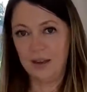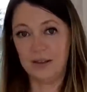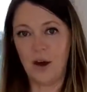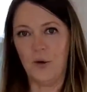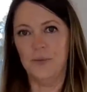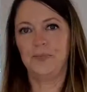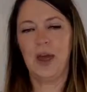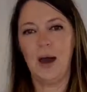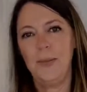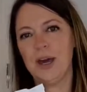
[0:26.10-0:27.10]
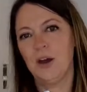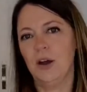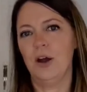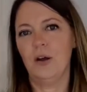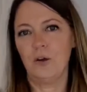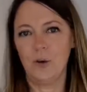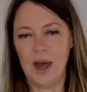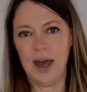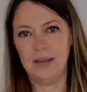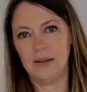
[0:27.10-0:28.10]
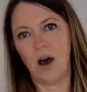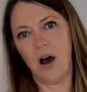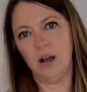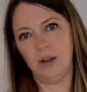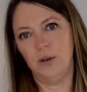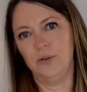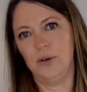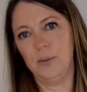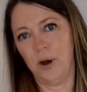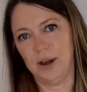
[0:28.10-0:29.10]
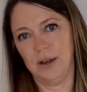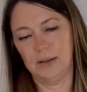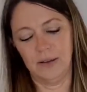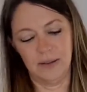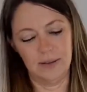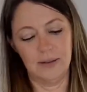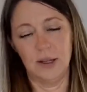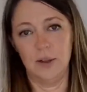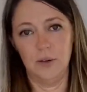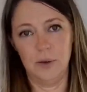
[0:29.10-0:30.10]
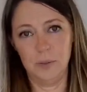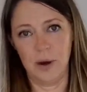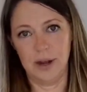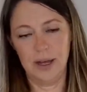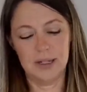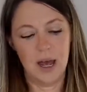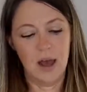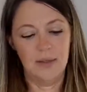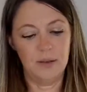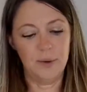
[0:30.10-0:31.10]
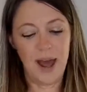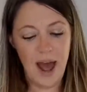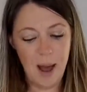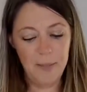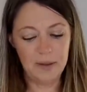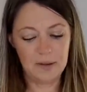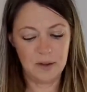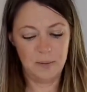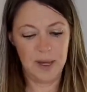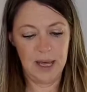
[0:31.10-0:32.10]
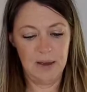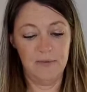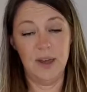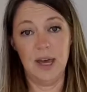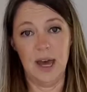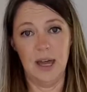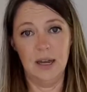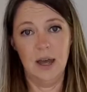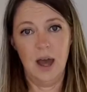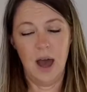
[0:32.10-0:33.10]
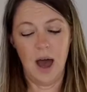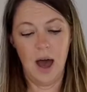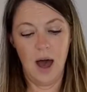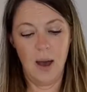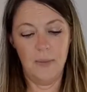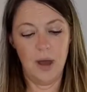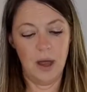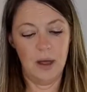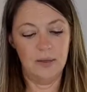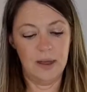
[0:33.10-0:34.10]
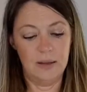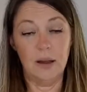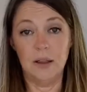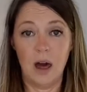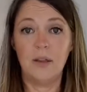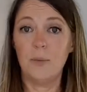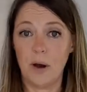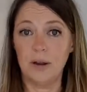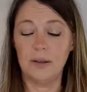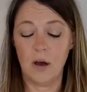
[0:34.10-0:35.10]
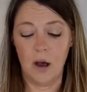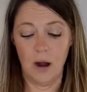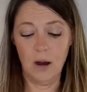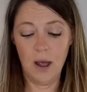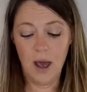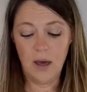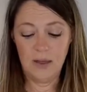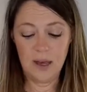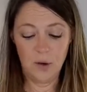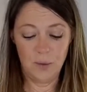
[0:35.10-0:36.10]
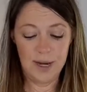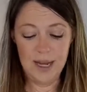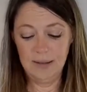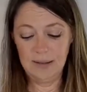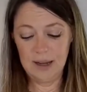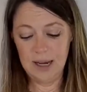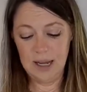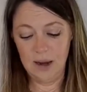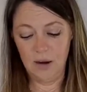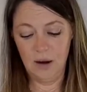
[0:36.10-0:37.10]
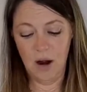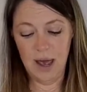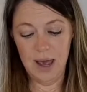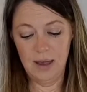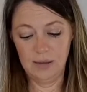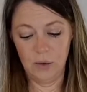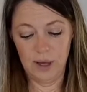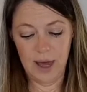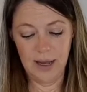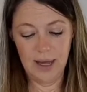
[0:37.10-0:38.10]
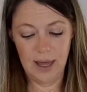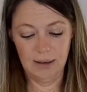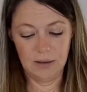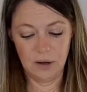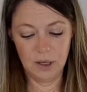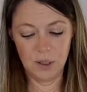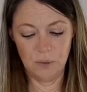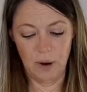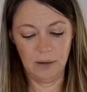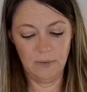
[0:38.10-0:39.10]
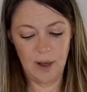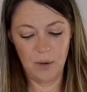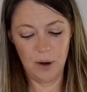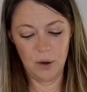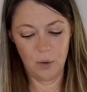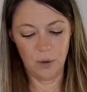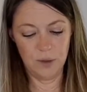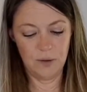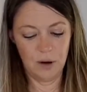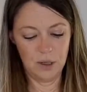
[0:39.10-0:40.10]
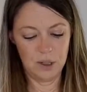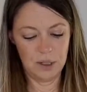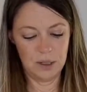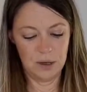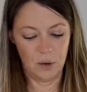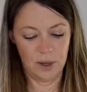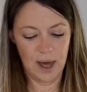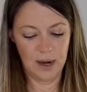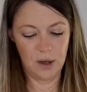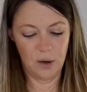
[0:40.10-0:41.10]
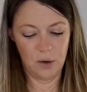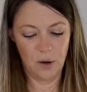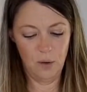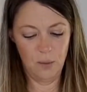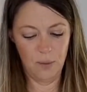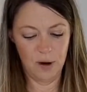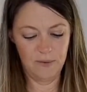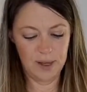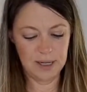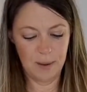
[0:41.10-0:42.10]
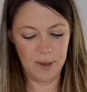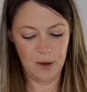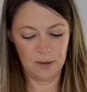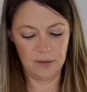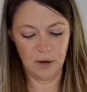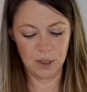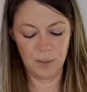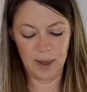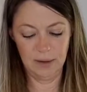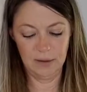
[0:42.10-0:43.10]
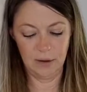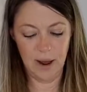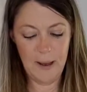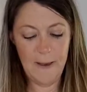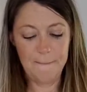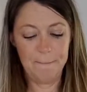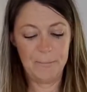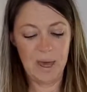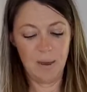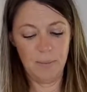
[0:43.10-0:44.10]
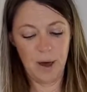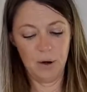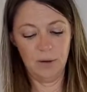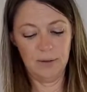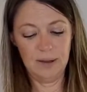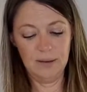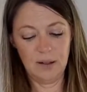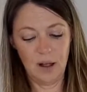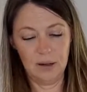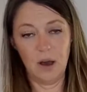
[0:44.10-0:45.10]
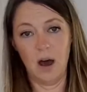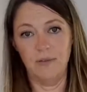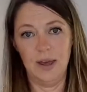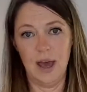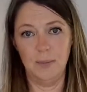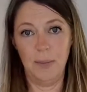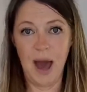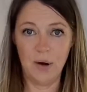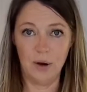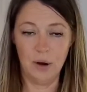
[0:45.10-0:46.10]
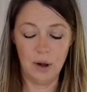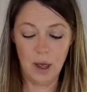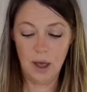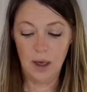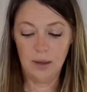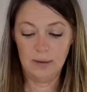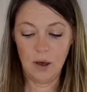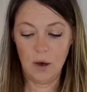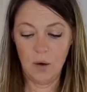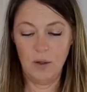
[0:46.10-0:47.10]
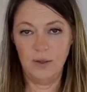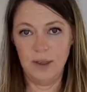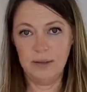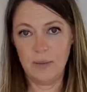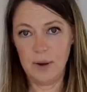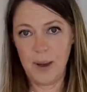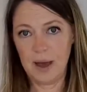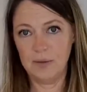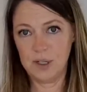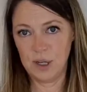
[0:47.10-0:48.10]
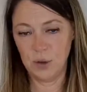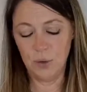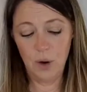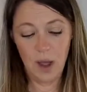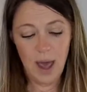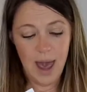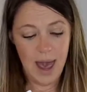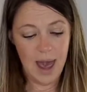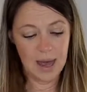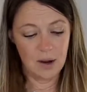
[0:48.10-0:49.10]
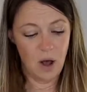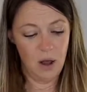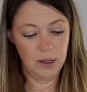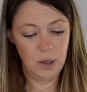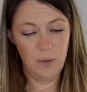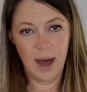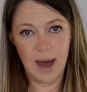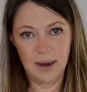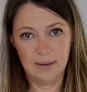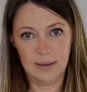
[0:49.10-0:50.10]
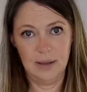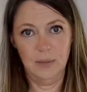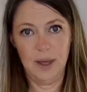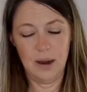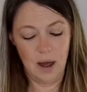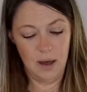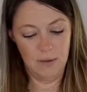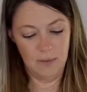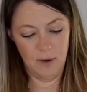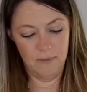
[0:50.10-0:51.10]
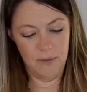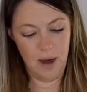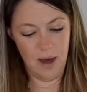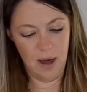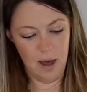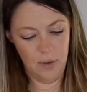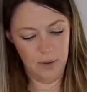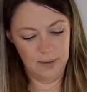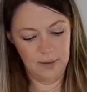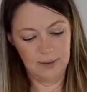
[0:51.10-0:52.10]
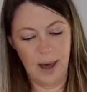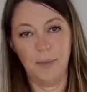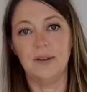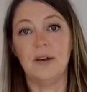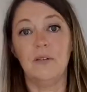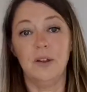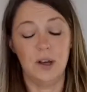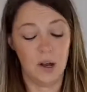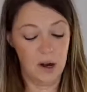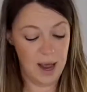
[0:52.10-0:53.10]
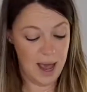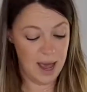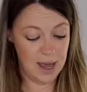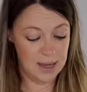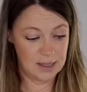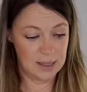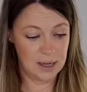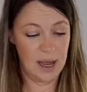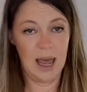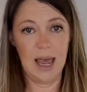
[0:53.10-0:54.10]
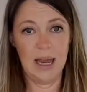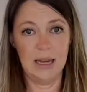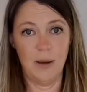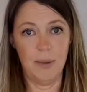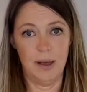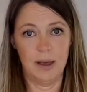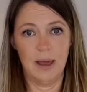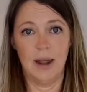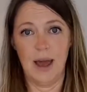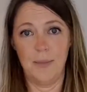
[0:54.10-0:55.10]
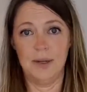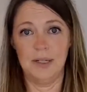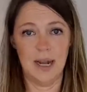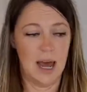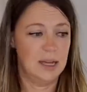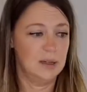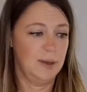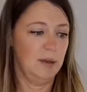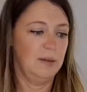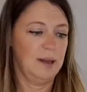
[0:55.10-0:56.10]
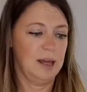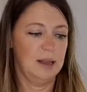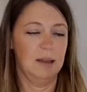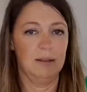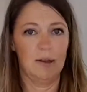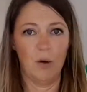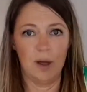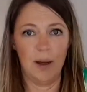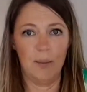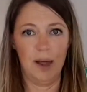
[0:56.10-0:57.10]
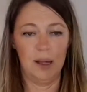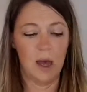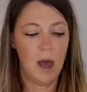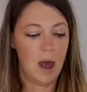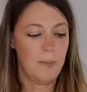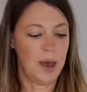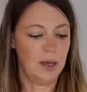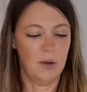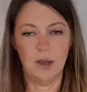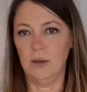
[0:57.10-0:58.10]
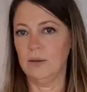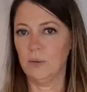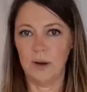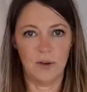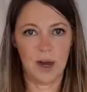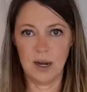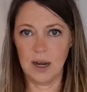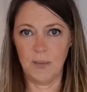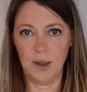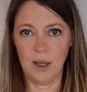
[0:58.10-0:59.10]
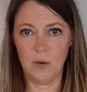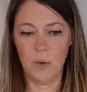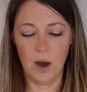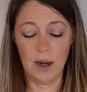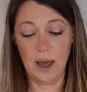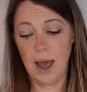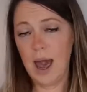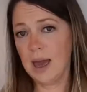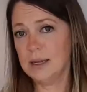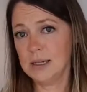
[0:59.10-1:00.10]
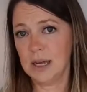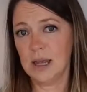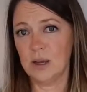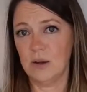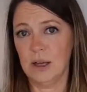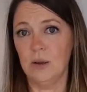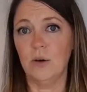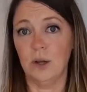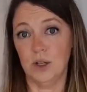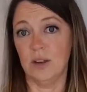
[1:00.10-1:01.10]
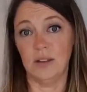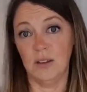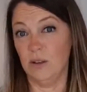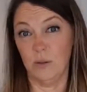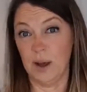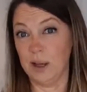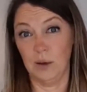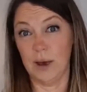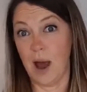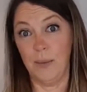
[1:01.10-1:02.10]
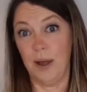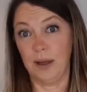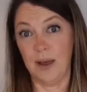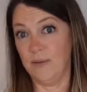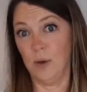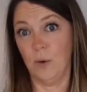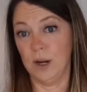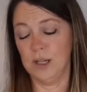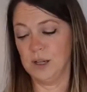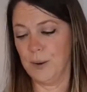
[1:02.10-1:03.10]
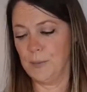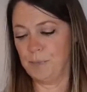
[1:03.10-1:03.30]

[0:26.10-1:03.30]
So Epicure creates all gluten-free products. So this is a gluten-free product. This one happens to be vegan. A lot of their products are. The ingredients in here is organic cane starch, rice flour, cornstarch, organic cocoa, modified tapioca starch, baking soda, baking powder, sea salt, coffee, and powder. So these come in a pack of 2, and all you add is a little bit of, apple cider vinegar and a nut milk. And I happen today to be using this coconut milk, but you can use whatever kind of nut milk you want. And in theory, you could just use regular cow milk if you wanted to.